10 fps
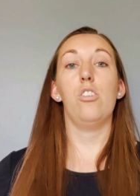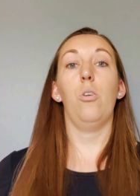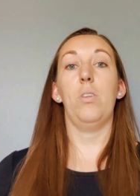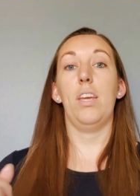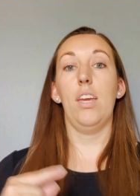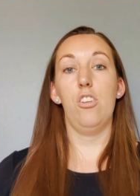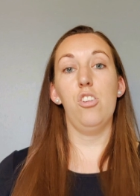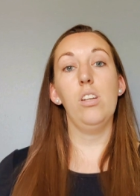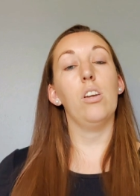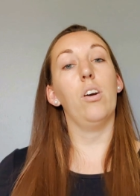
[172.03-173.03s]
to go in the
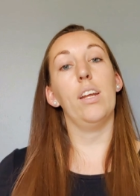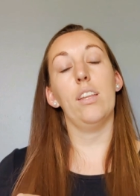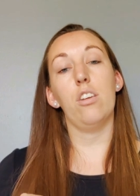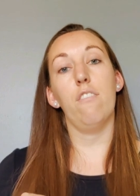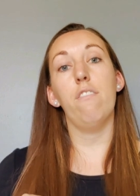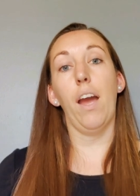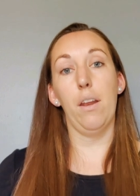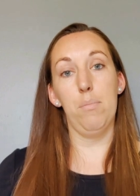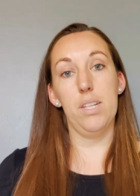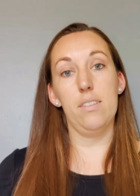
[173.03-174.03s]
kitchen and go out and get their
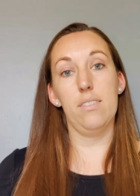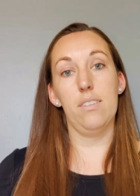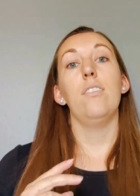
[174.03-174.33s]
vitamins.